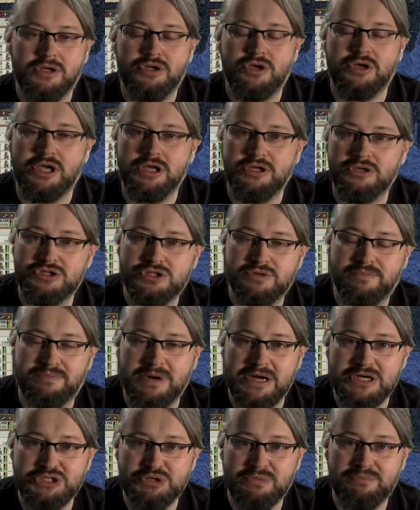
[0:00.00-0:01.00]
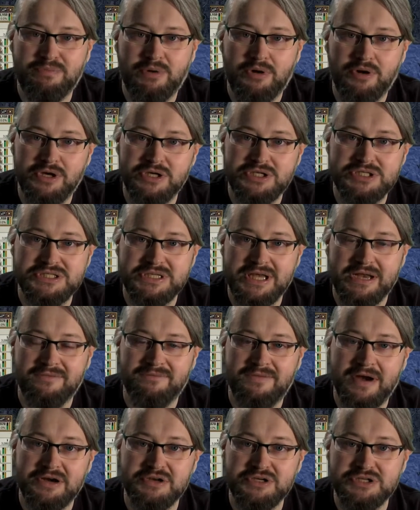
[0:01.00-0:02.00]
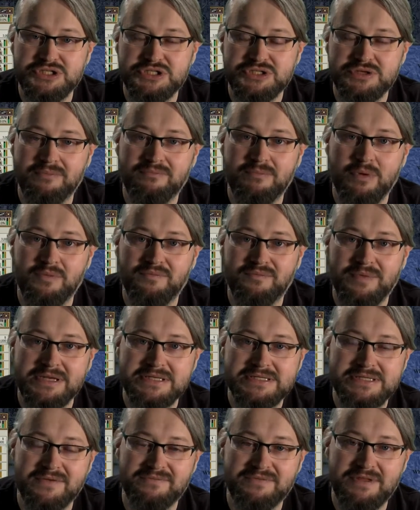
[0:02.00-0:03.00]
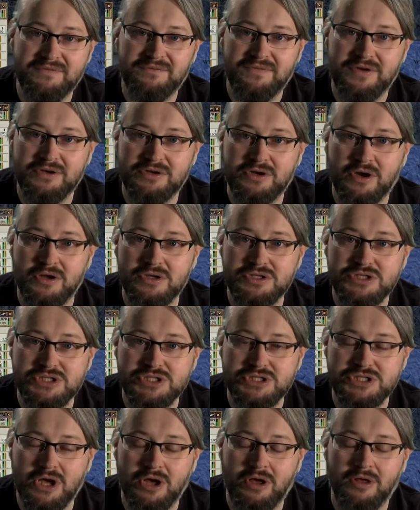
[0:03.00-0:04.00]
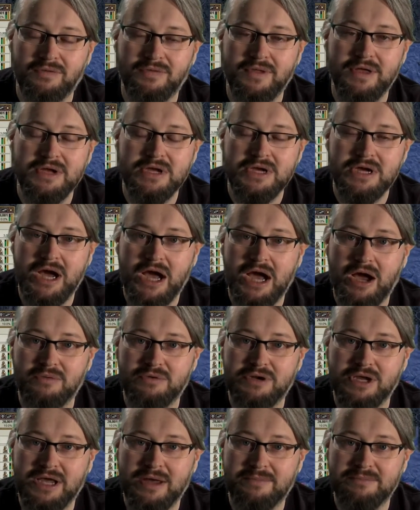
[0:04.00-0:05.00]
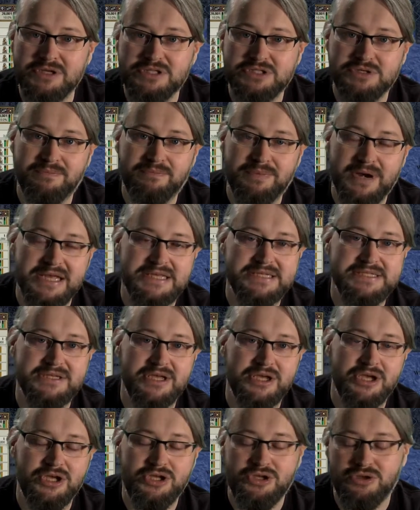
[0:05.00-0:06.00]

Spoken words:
You can use suppression points, and various movements have different costs on how they can be suppressed.